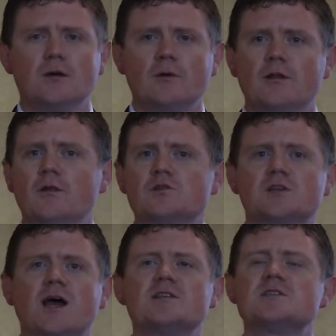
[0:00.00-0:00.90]
whether those
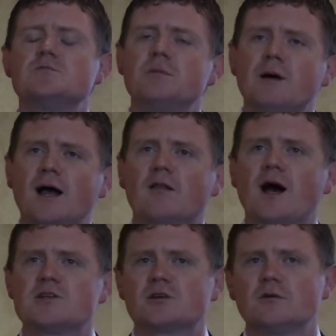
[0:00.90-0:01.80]
sciences be
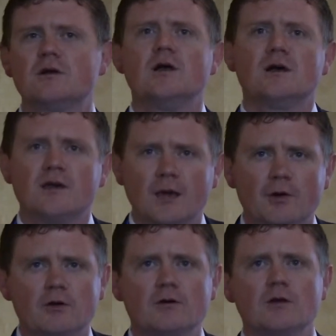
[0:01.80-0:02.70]
biological,
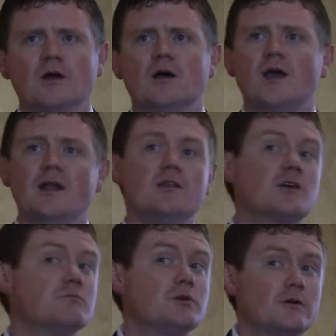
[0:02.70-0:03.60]
chemical, any of the
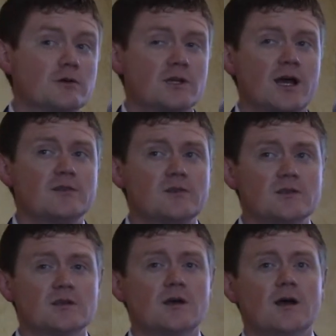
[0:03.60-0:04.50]
computer
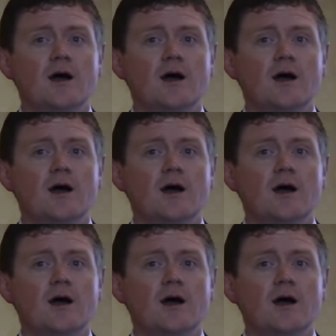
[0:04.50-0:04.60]
sciences,